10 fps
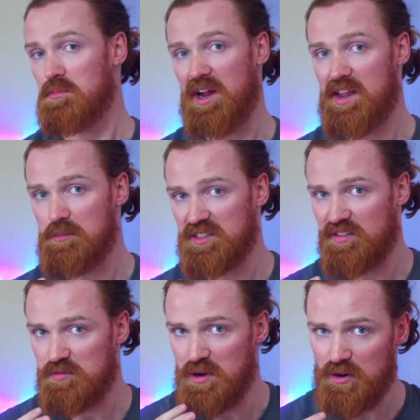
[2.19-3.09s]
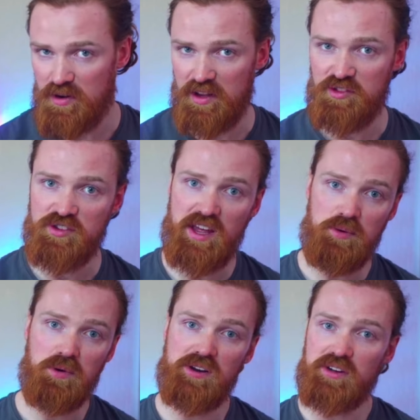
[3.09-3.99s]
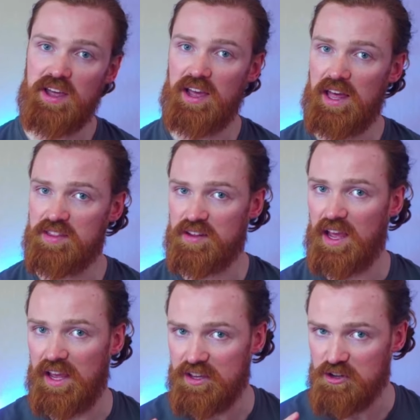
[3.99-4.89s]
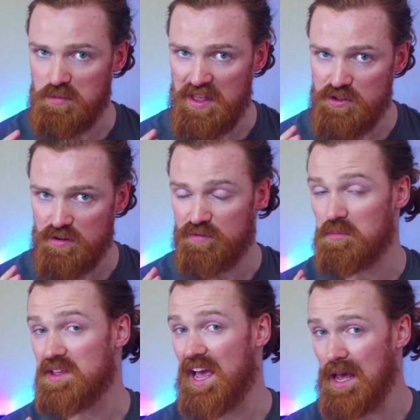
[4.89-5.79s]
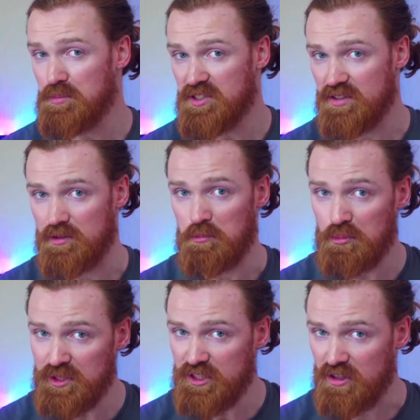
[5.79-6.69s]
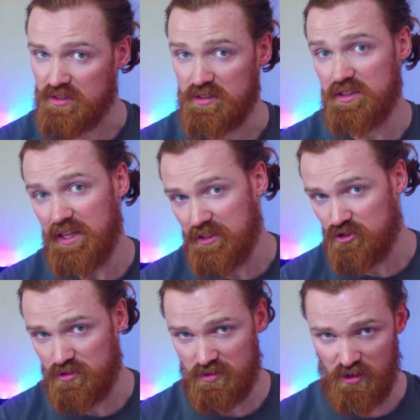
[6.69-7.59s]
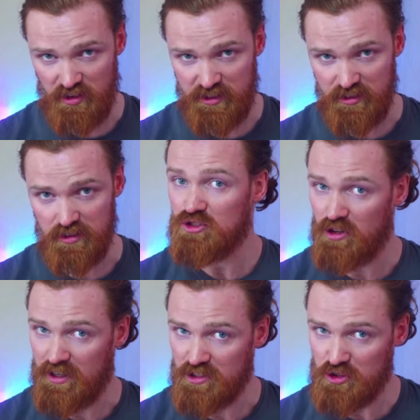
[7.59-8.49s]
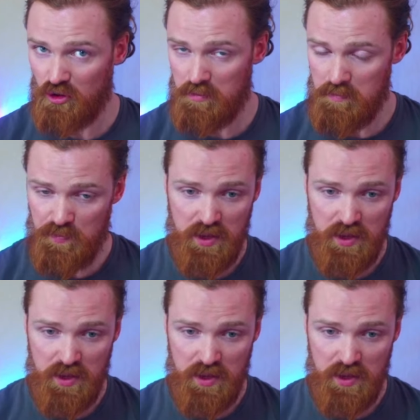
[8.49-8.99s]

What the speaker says: My name is Edwin Bauer, and today we're looking at a commander from the Absen precon in Tarkir Dragon Storm.